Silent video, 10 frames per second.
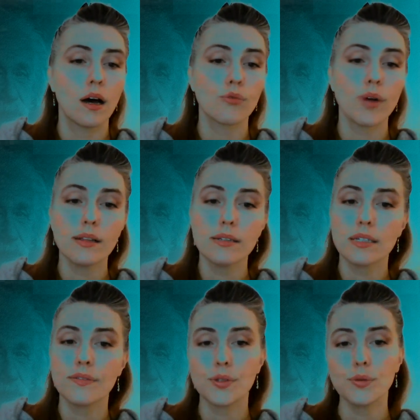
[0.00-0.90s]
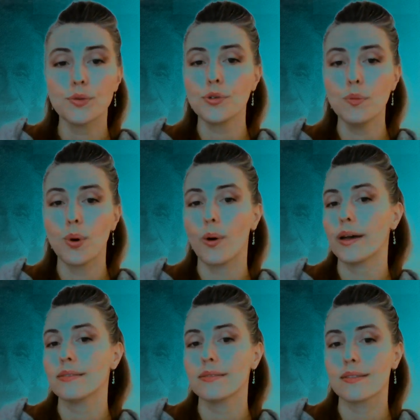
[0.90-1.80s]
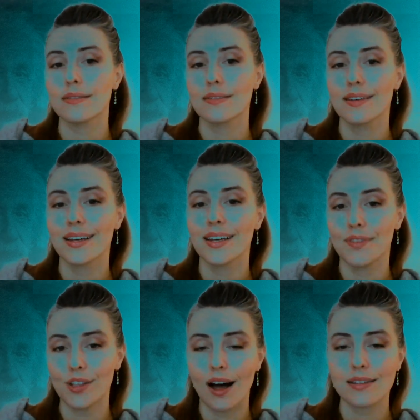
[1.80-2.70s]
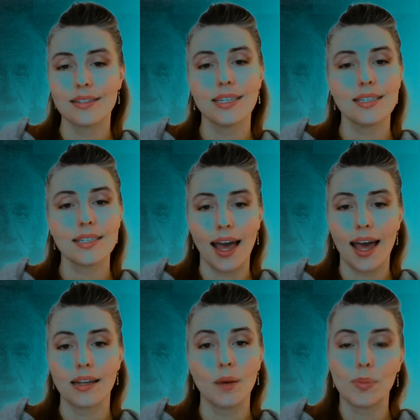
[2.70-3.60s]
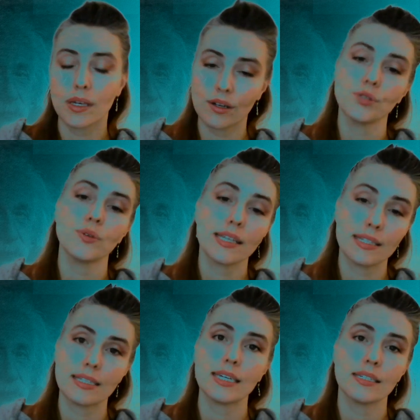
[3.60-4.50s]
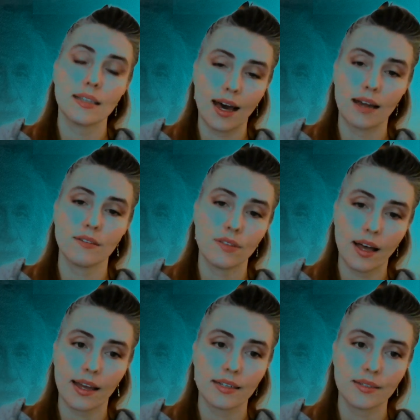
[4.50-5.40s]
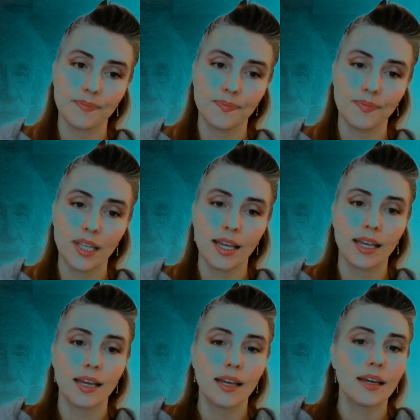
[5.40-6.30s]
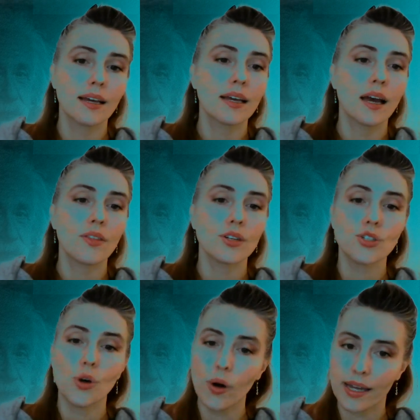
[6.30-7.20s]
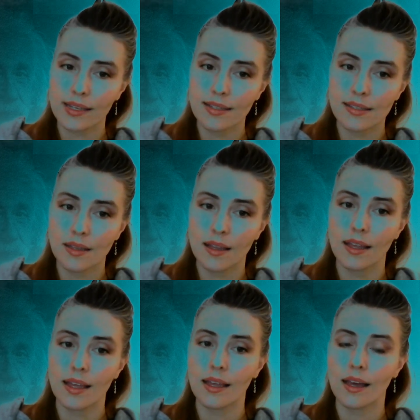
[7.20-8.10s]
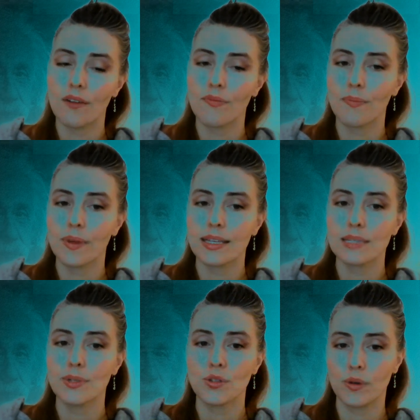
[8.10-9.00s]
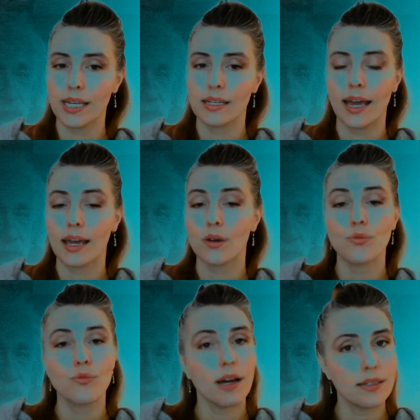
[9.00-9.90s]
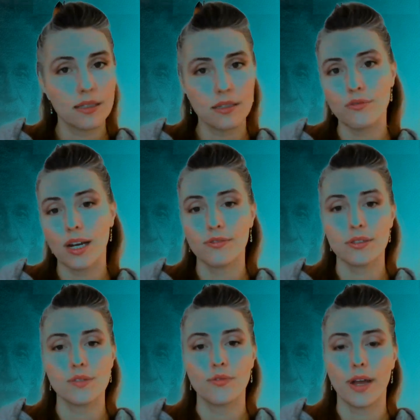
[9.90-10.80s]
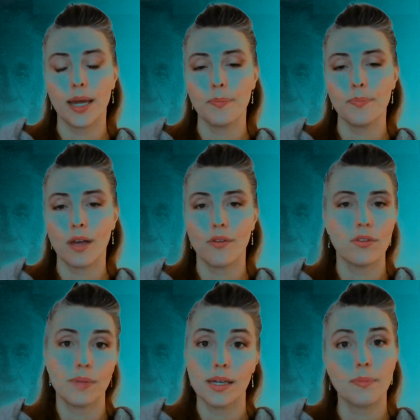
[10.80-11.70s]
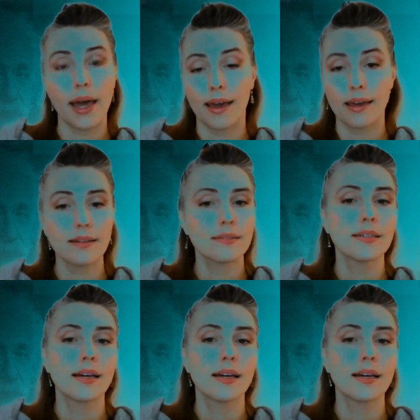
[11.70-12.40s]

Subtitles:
relative to 2 points, velocities can appear to exceed that of light. The choice is between a relative reference frame of the Big Bang